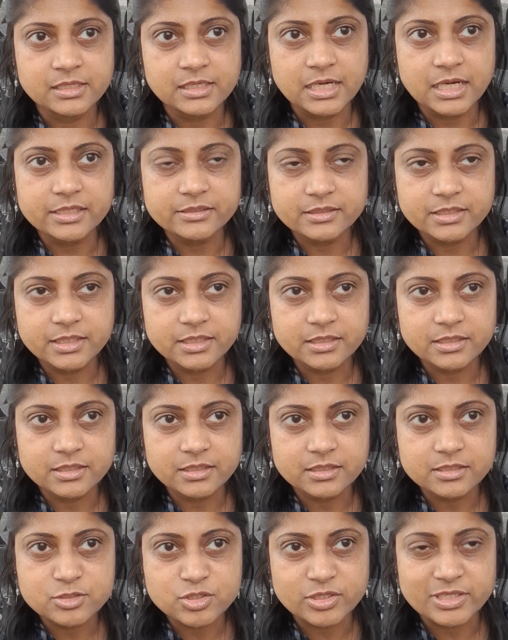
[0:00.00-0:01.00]
I think
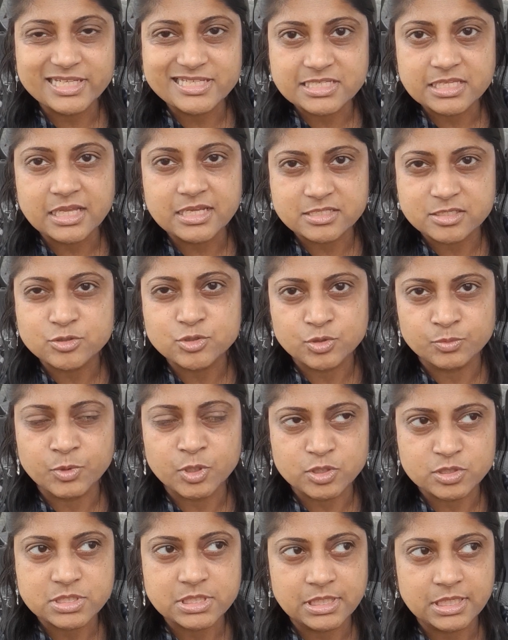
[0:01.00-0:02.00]
today's class and
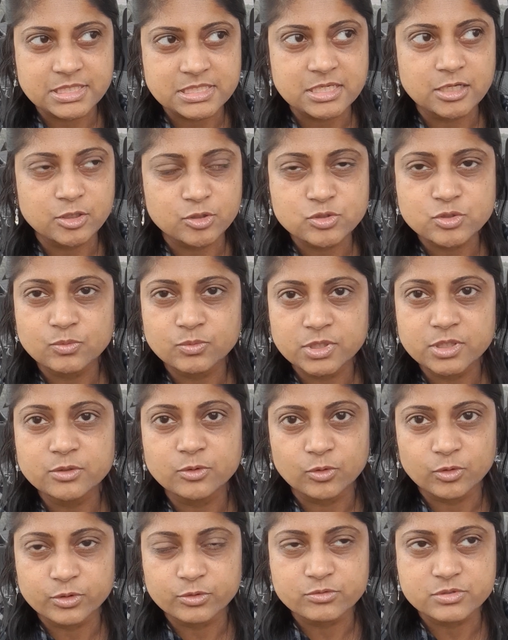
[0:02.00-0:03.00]
tomorrow's class, I also want to
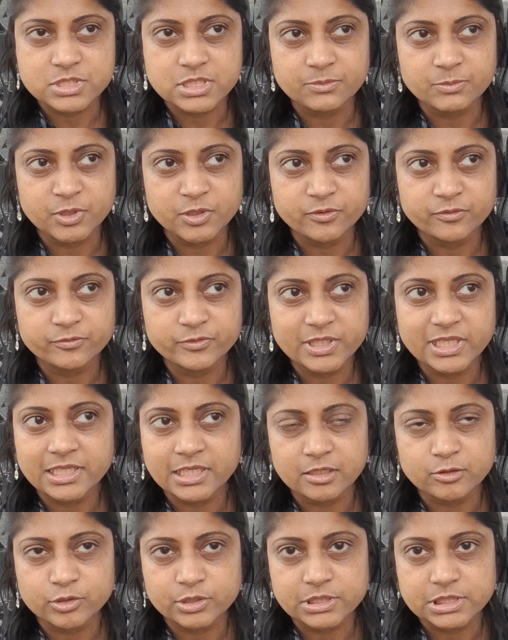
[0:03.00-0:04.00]
go through some of the
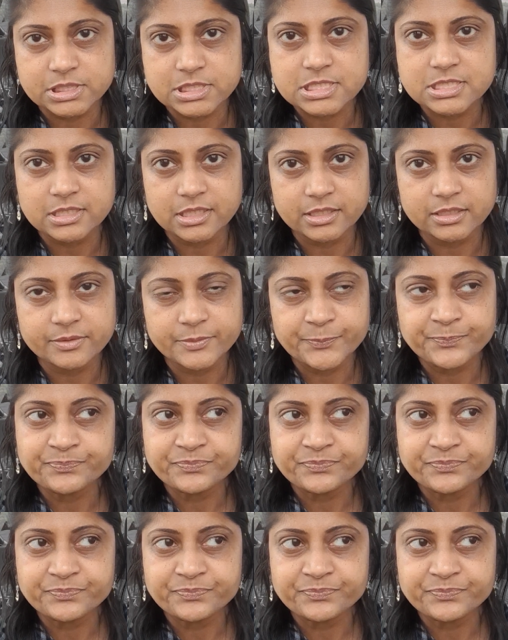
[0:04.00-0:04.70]
calculus like